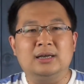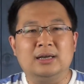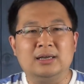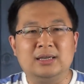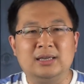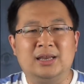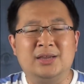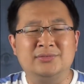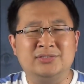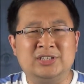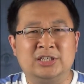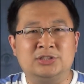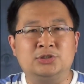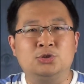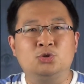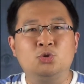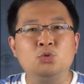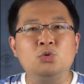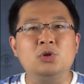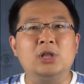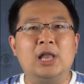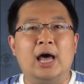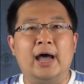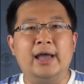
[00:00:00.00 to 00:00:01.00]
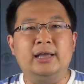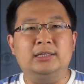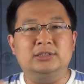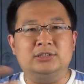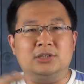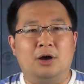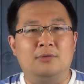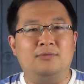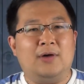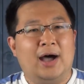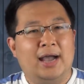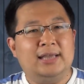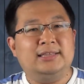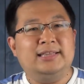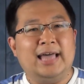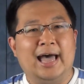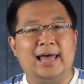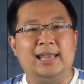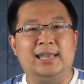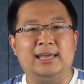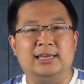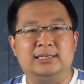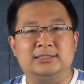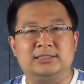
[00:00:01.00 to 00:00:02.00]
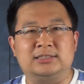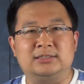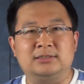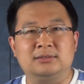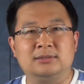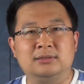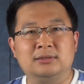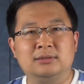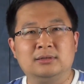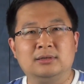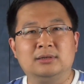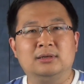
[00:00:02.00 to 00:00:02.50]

It gives us two lines of italics.